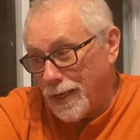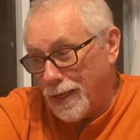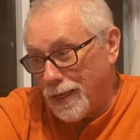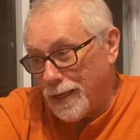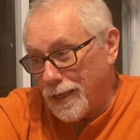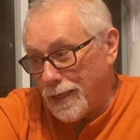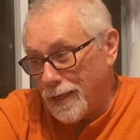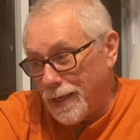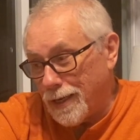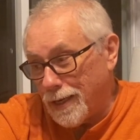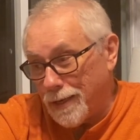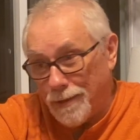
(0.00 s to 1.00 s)

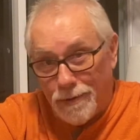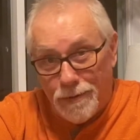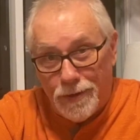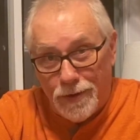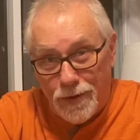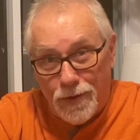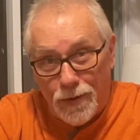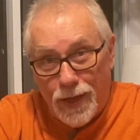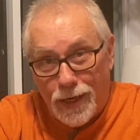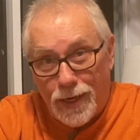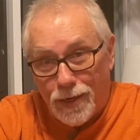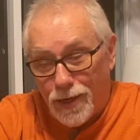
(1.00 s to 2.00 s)

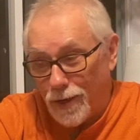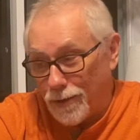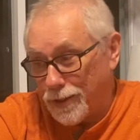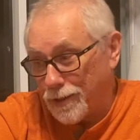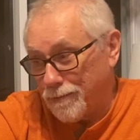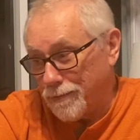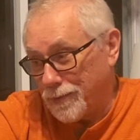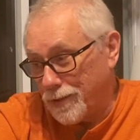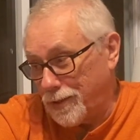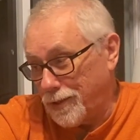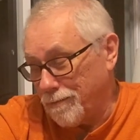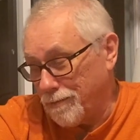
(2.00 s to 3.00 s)
that can cause
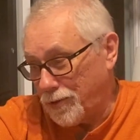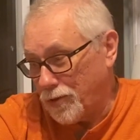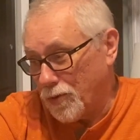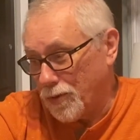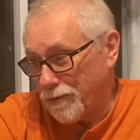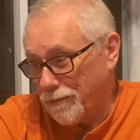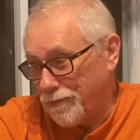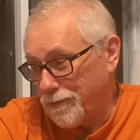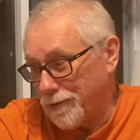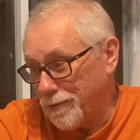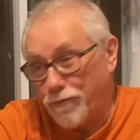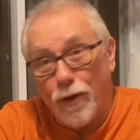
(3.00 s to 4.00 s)
some sort of
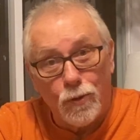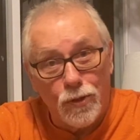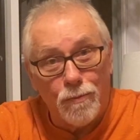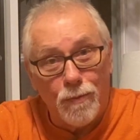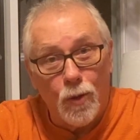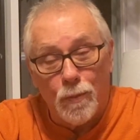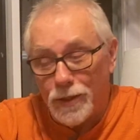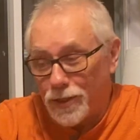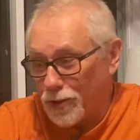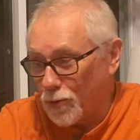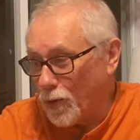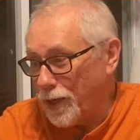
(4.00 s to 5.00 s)
frozen moments
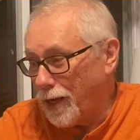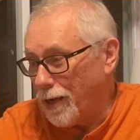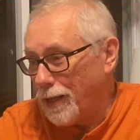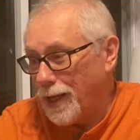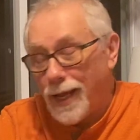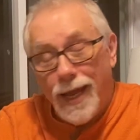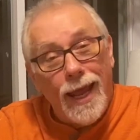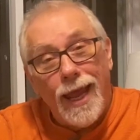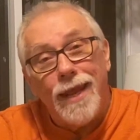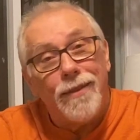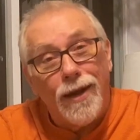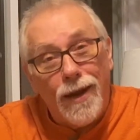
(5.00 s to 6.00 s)
as well.
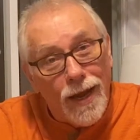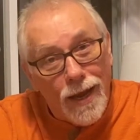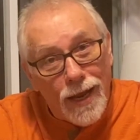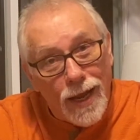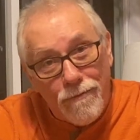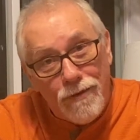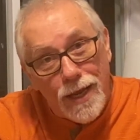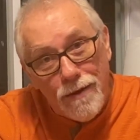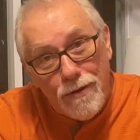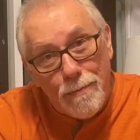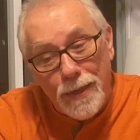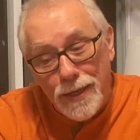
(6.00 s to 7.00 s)
And there have
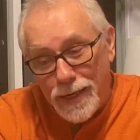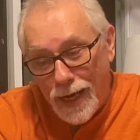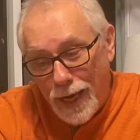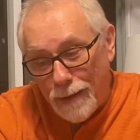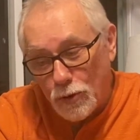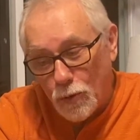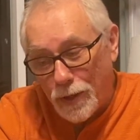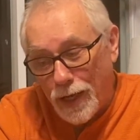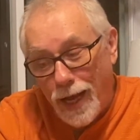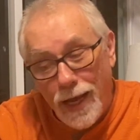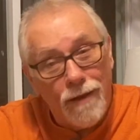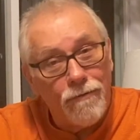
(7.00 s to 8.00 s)
even been times when
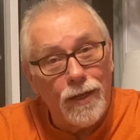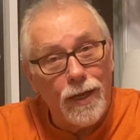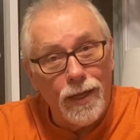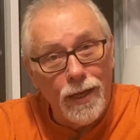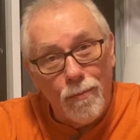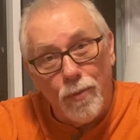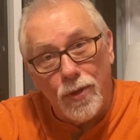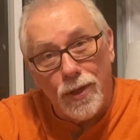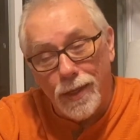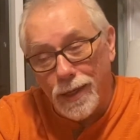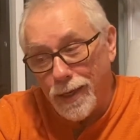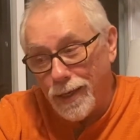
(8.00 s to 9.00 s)
I have
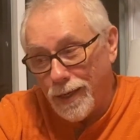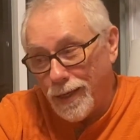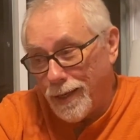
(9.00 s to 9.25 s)
deliberately